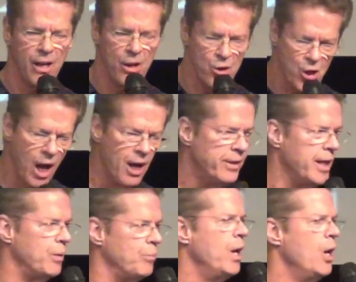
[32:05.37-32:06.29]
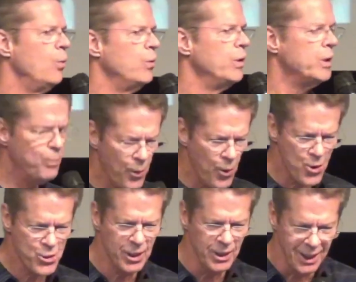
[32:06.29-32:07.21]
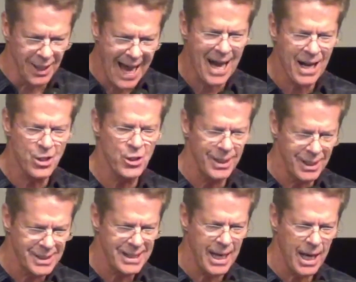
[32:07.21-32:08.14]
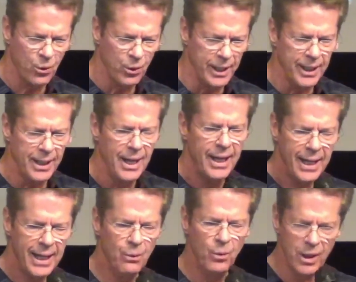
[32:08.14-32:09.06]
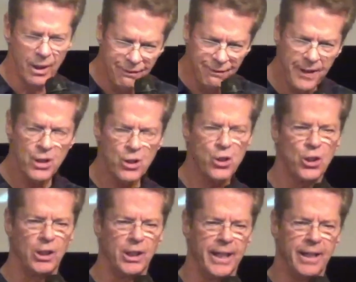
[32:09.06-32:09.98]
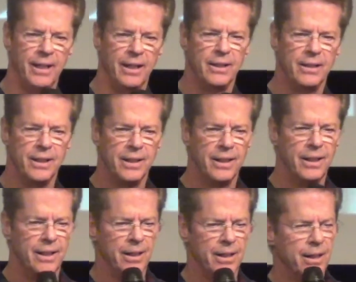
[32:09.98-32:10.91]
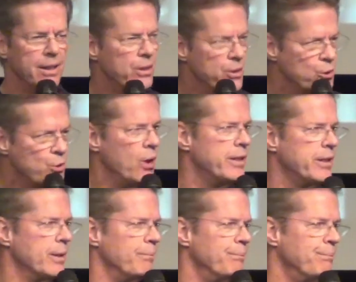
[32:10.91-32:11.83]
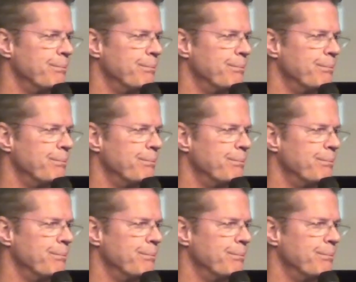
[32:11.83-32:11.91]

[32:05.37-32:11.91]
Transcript: is on them. When a person lacks integrity, it will eventually destroy them.